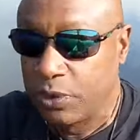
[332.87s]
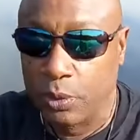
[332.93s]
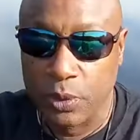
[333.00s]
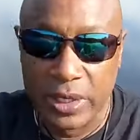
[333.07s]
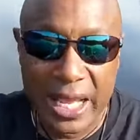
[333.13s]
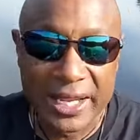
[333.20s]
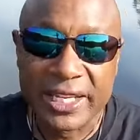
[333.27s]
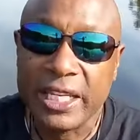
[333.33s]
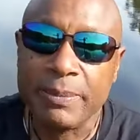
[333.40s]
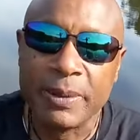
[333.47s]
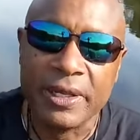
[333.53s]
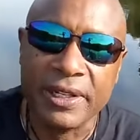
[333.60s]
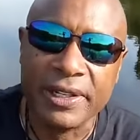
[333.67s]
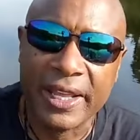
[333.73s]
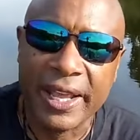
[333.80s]
We're not
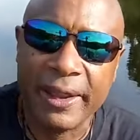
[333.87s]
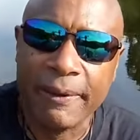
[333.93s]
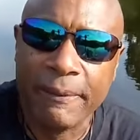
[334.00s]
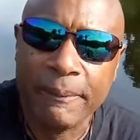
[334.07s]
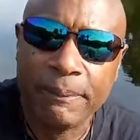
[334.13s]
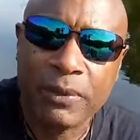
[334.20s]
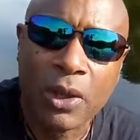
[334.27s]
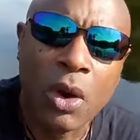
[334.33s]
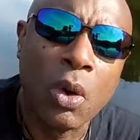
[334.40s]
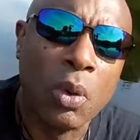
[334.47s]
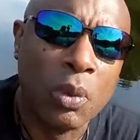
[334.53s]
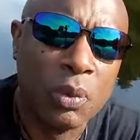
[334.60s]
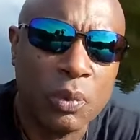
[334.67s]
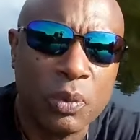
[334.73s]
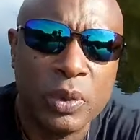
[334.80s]
keeping today. Oh,
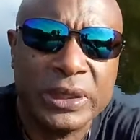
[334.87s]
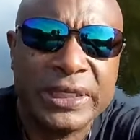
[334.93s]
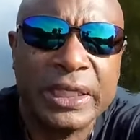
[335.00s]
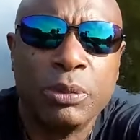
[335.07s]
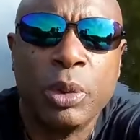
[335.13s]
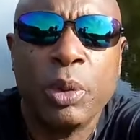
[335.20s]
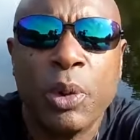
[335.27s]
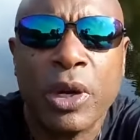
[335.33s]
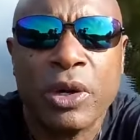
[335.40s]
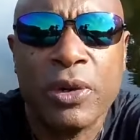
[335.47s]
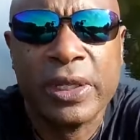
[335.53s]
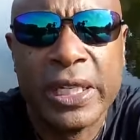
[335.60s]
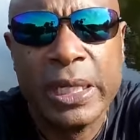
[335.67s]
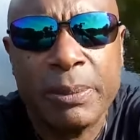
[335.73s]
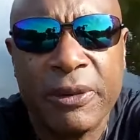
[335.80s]
we said we were going
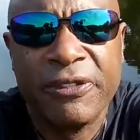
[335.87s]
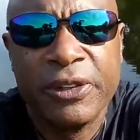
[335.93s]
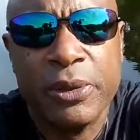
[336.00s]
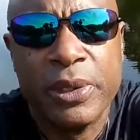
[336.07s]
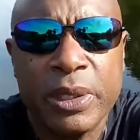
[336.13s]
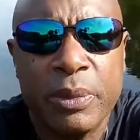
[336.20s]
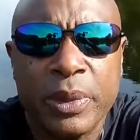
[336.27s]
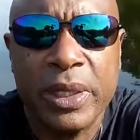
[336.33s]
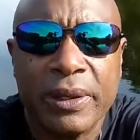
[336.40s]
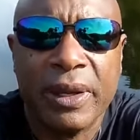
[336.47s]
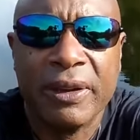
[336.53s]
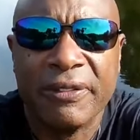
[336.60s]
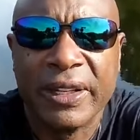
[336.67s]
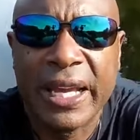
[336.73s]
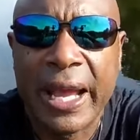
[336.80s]
to keep a few, didn't we?
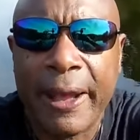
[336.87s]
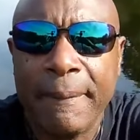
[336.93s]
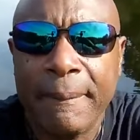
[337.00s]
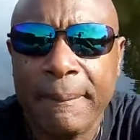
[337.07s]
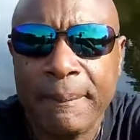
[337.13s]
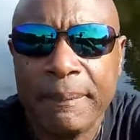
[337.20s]
Forgot.